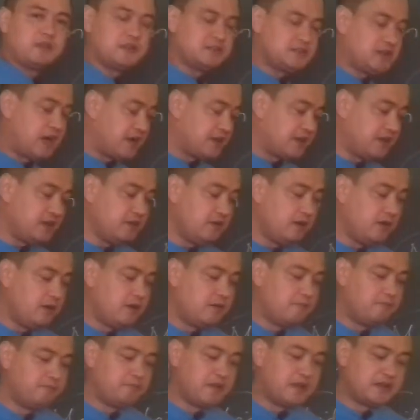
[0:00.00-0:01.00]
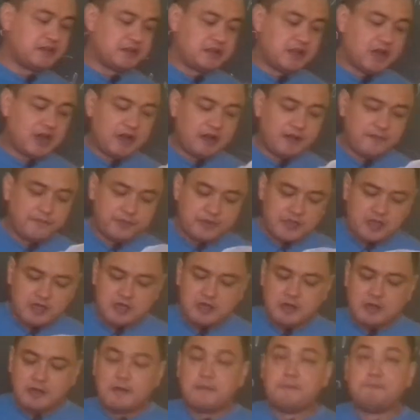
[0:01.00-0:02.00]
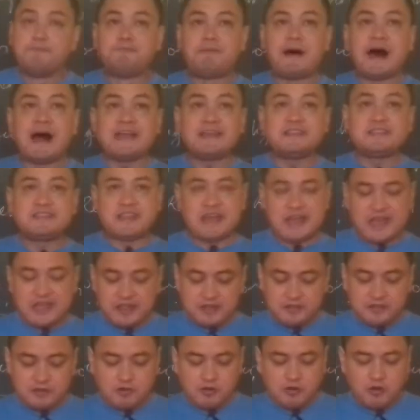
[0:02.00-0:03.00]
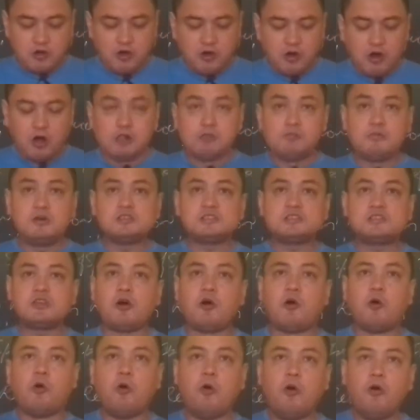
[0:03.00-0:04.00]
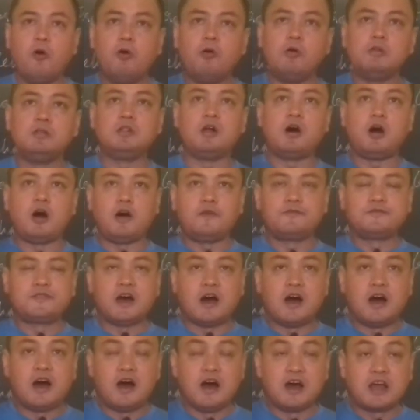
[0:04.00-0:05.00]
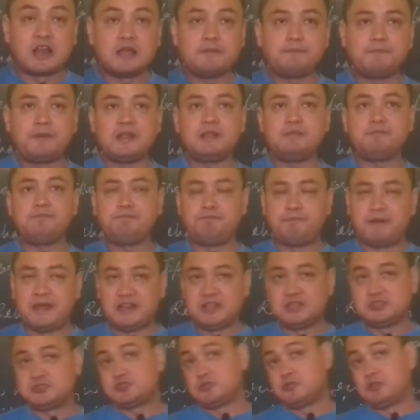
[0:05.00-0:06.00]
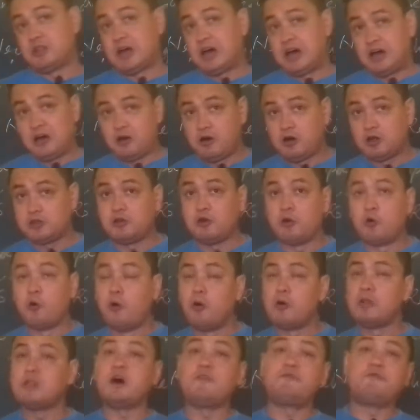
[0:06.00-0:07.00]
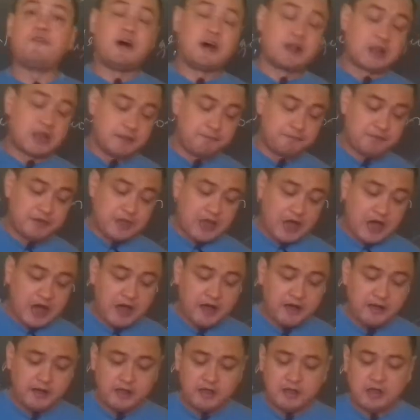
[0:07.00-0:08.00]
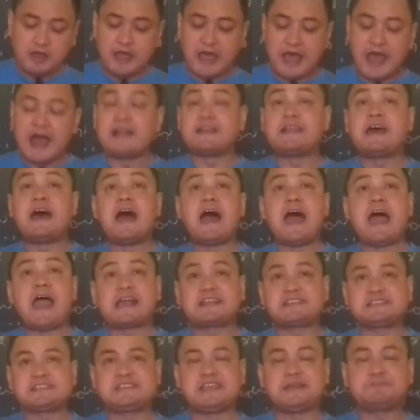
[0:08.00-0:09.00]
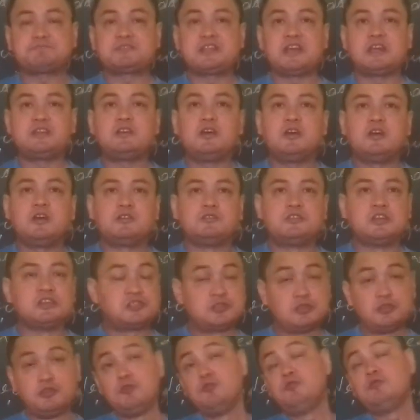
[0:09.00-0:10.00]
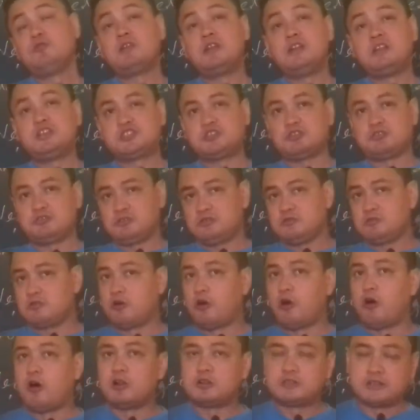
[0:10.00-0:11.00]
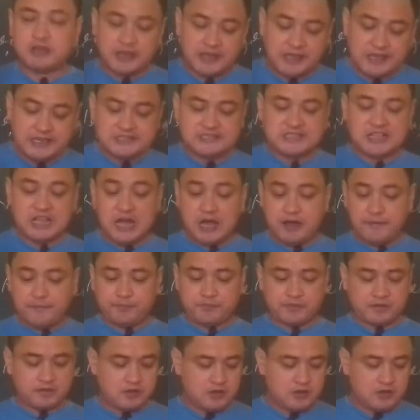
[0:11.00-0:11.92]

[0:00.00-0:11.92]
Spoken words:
He died in Medina. By then, almost the whole of the Arabian Peninsula or the whole of Arabia had accepted this new religion called Islam.